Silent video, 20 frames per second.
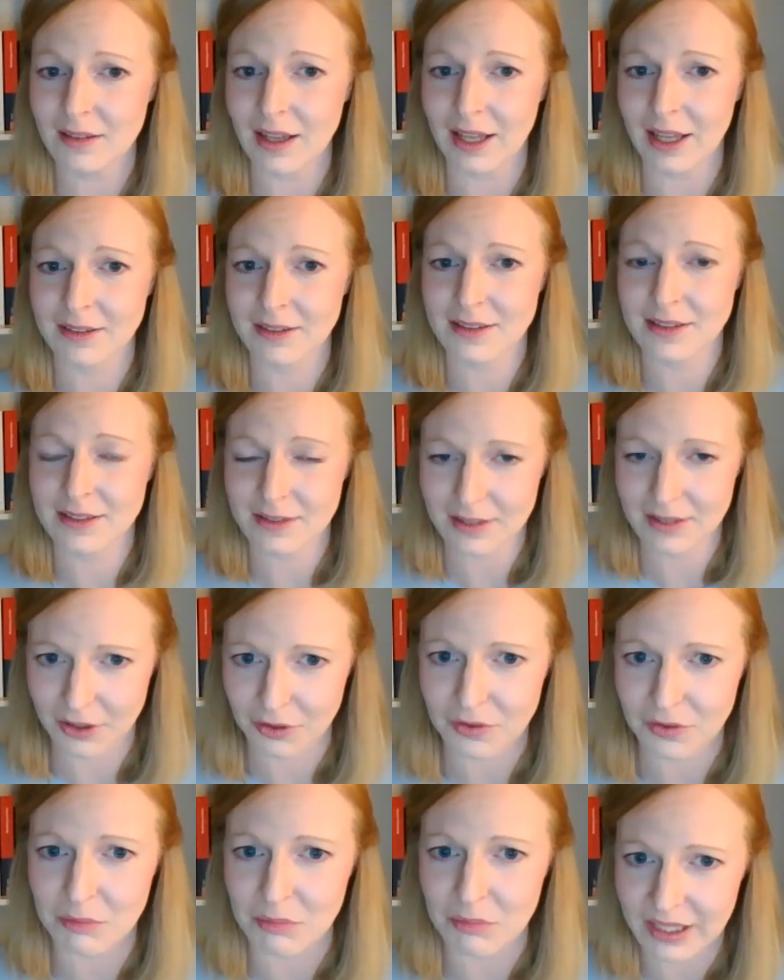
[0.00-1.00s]
and
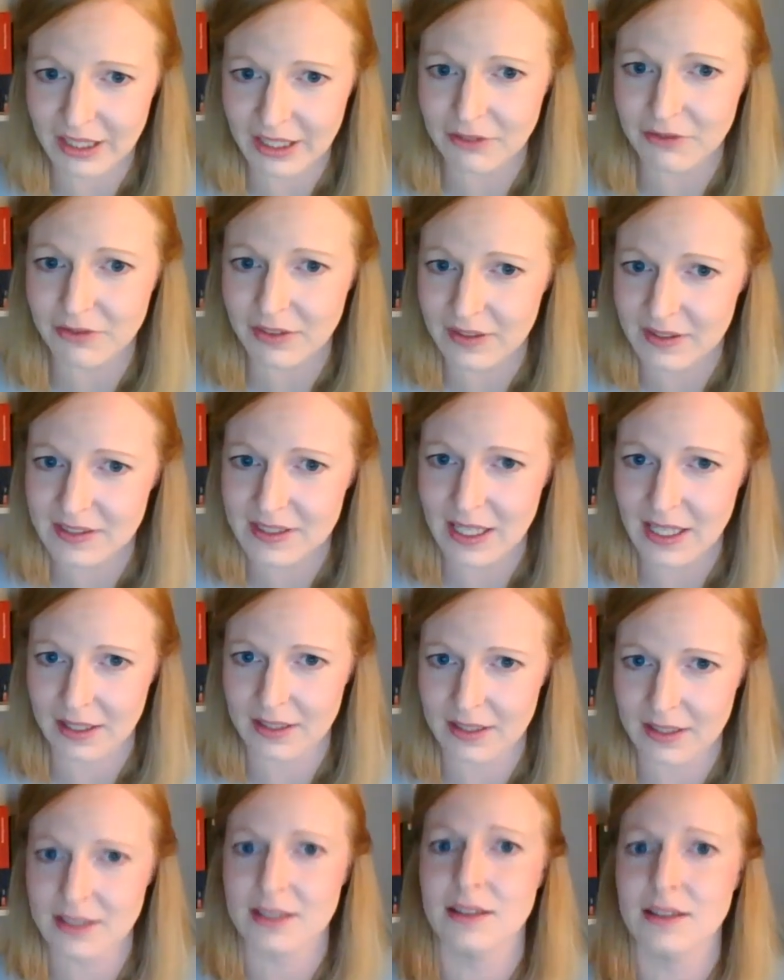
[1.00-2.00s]
the belief is that